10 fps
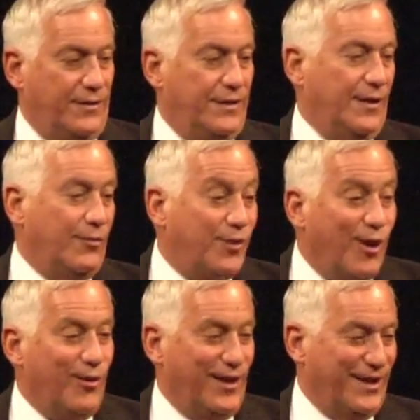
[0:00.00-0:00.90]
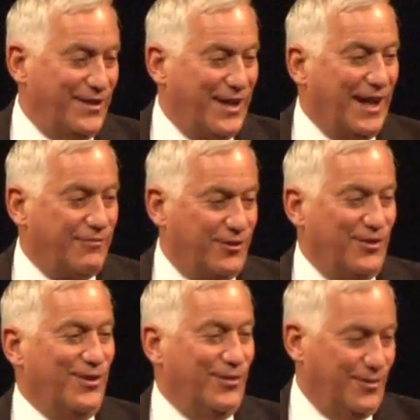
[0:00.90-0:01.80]
you know, coding in the
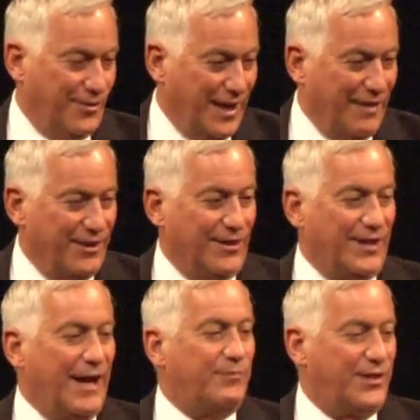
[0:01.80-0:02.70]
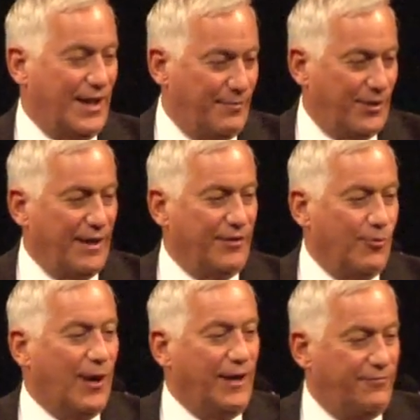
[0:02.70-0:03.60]
afternoon or having a laptop or having
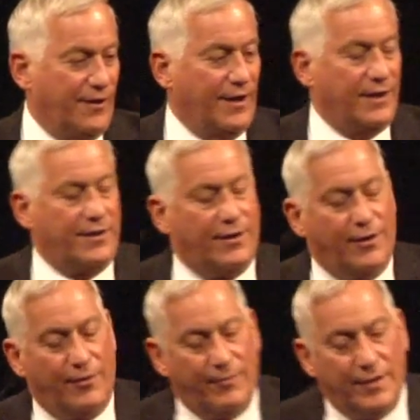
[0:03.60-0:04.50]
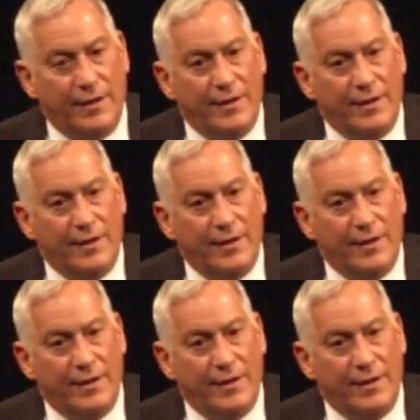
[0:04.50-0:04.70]
Wi-Fi at home.